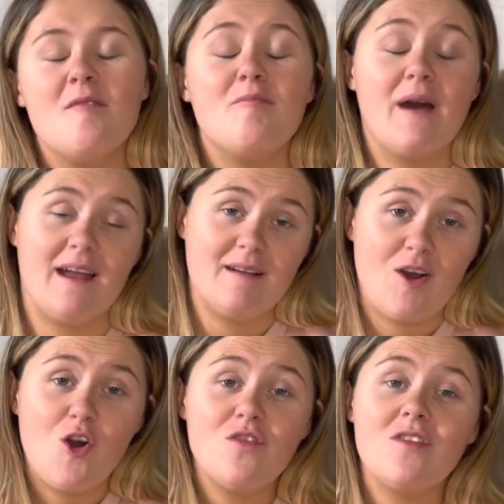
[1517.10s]
But
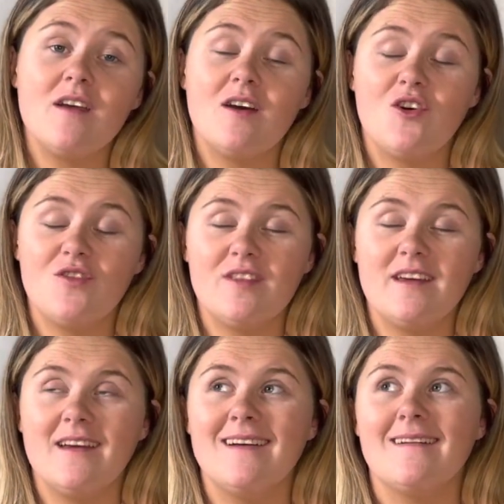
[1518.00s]
on
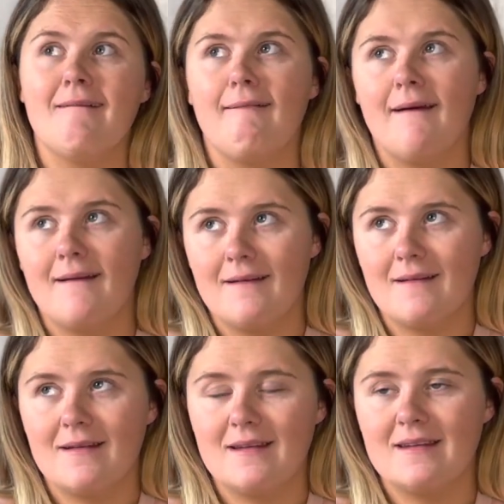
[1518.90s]
the
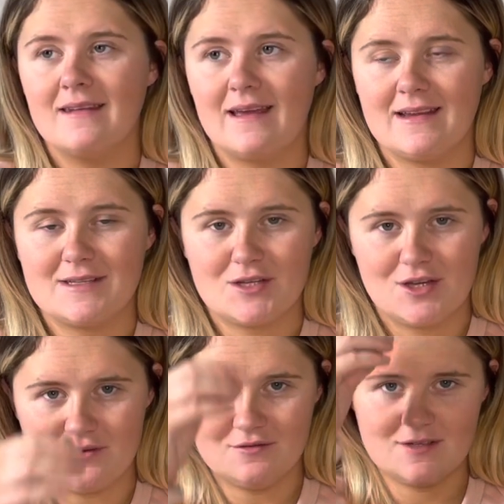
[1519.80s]
lighter
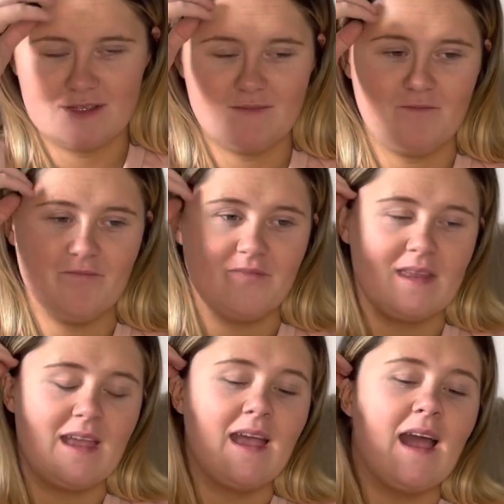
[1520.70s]
note,
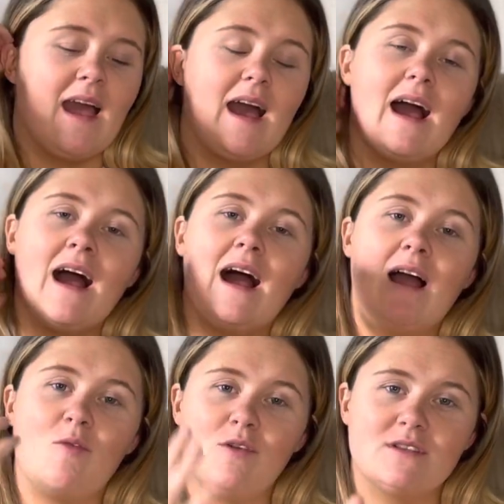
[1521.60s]

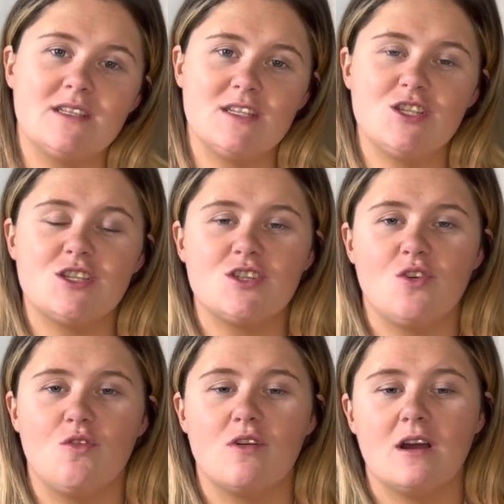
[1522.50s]
I wanted to just
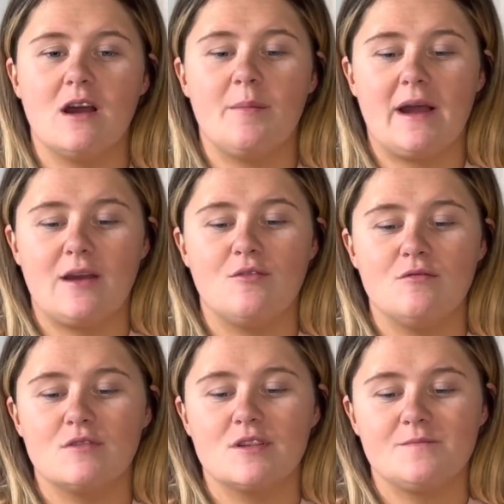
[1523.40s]
talk
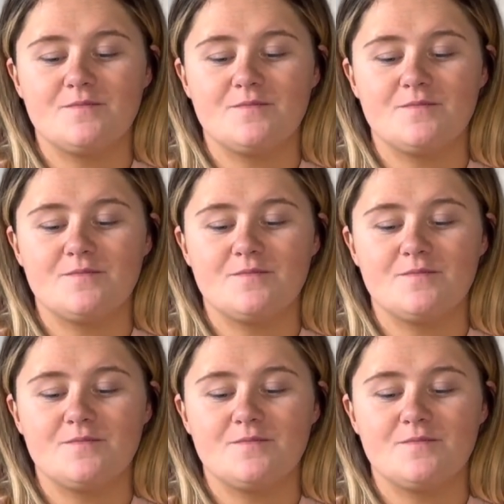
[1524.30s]
about